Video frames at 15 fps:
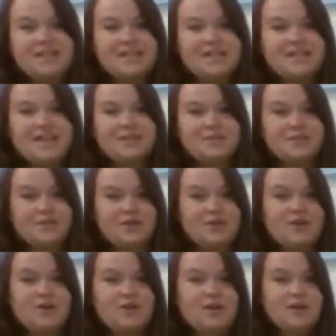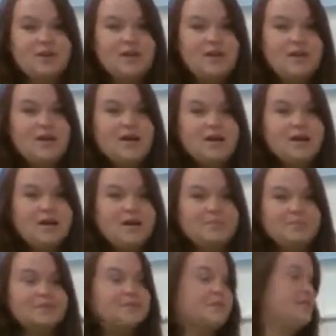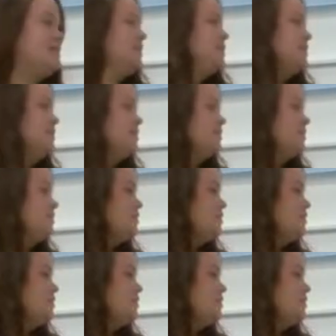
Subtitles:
that you can call string lights like this.